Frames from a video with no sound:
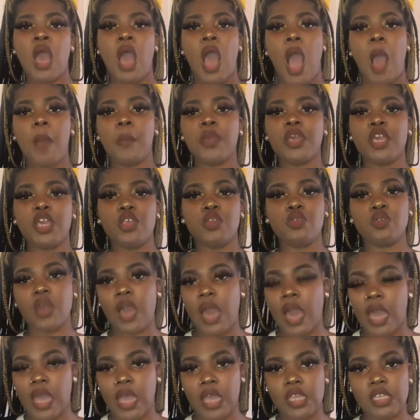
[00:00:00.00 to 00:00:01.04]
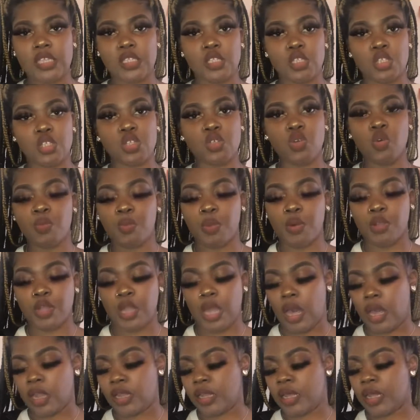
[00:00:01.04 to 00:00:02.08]
I'm gonna give you guys the scoop on
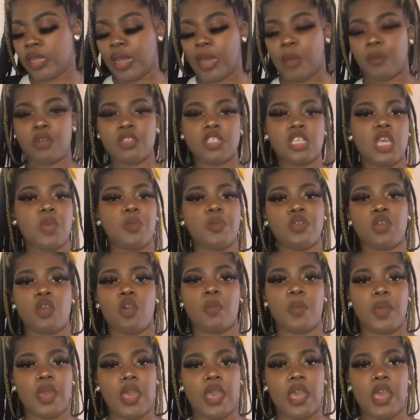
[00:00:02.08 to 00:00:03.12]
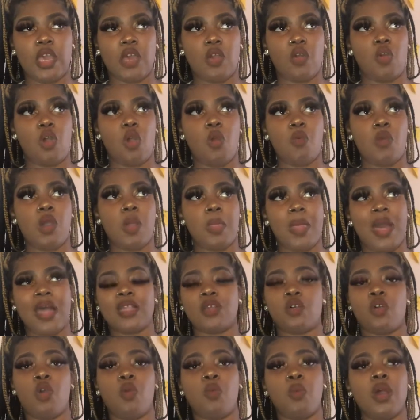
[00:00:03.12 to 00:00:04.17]
all that, like what's keeping your bag or what not,
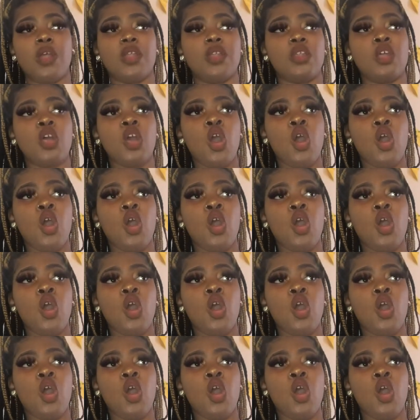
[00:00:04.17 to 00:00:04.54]
or what